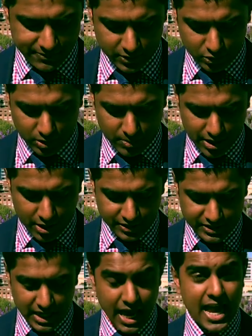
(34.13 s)
have to look at my
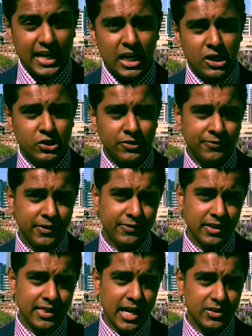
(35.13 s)
notes there,
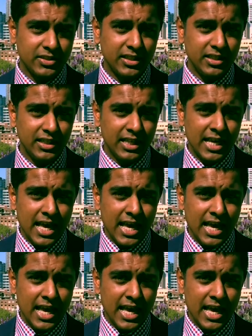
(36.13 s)
$850,000.